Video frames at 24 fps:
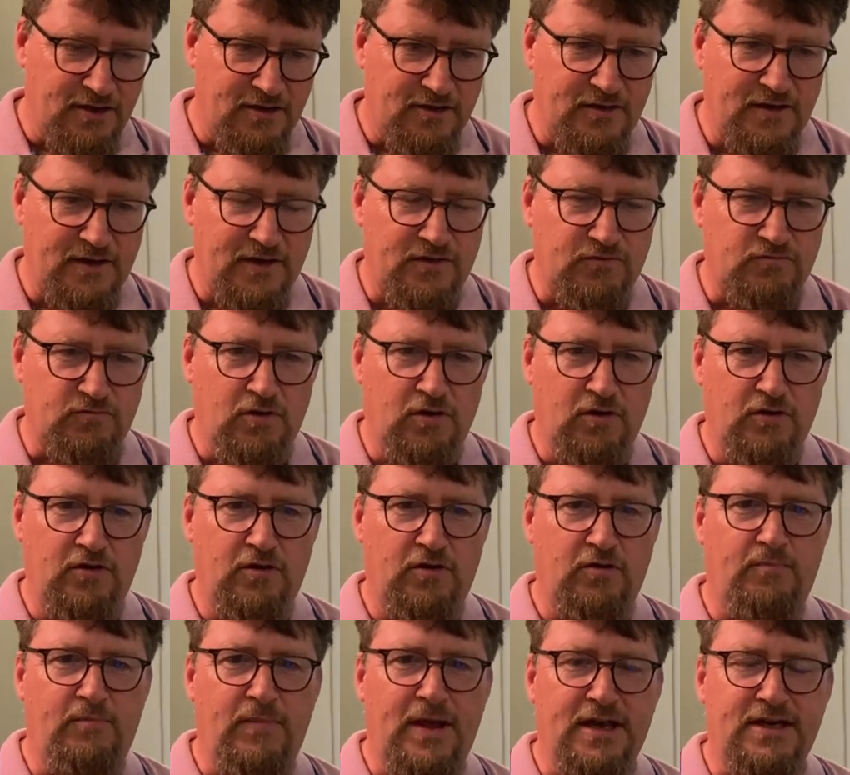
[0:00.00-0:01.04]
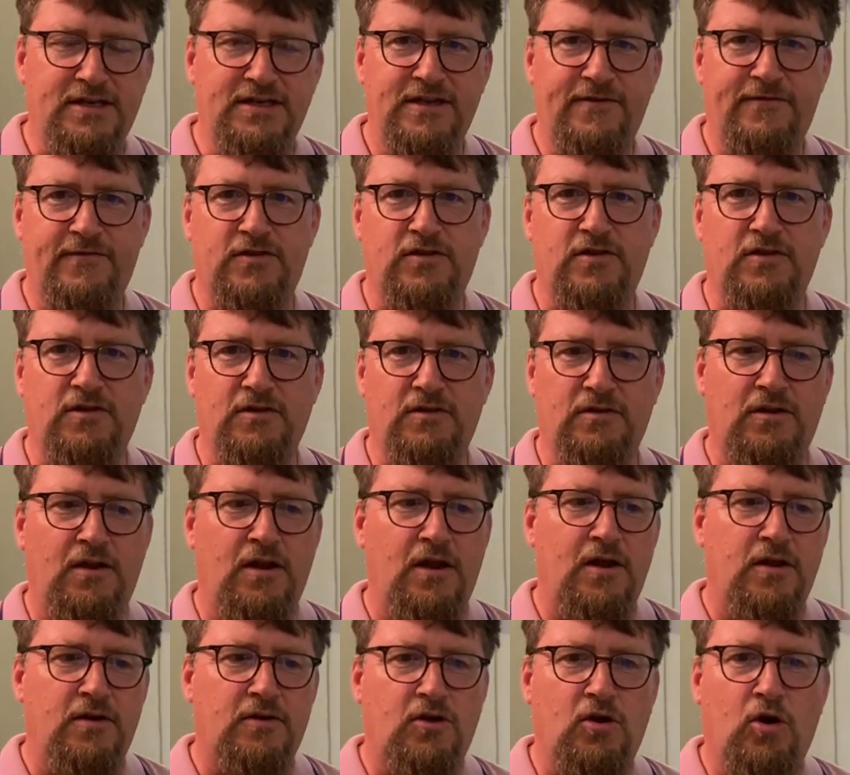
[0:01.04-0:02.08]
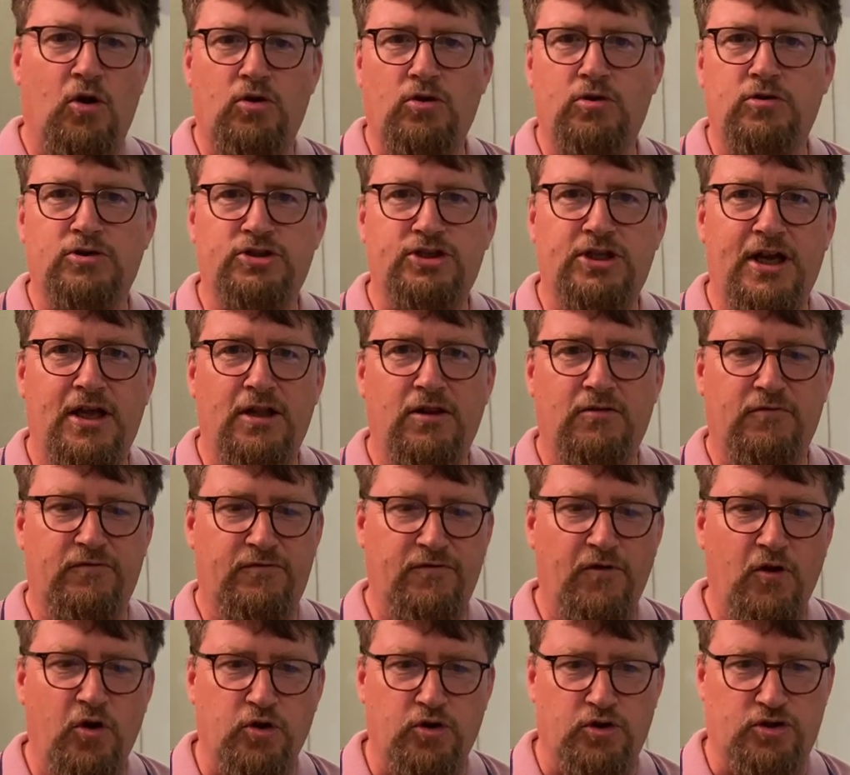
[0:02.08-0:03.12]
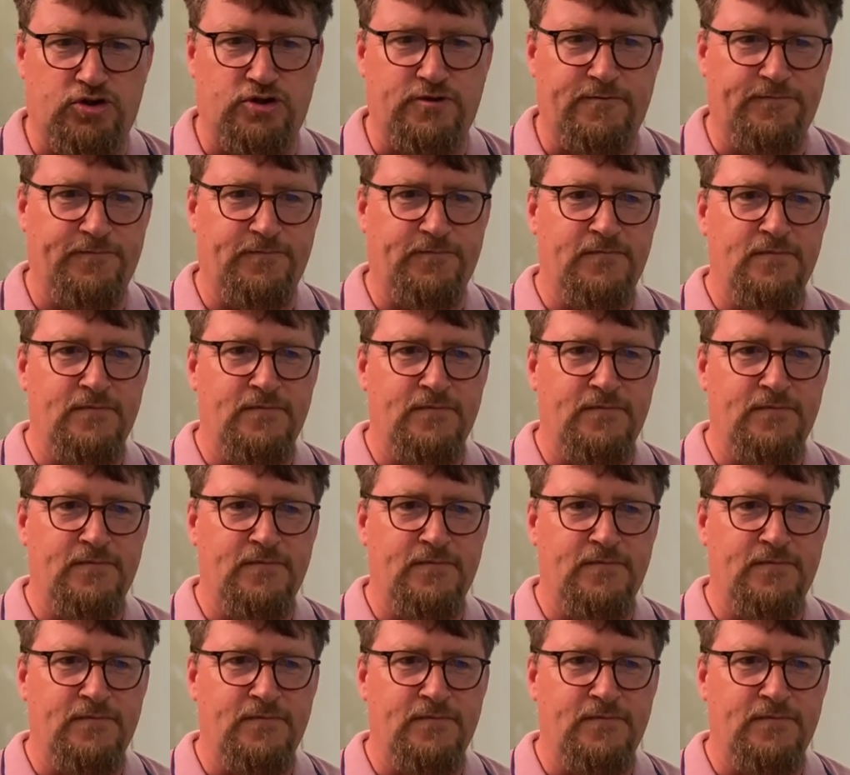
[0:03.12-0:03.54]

at this rather magnificent cockleshell font,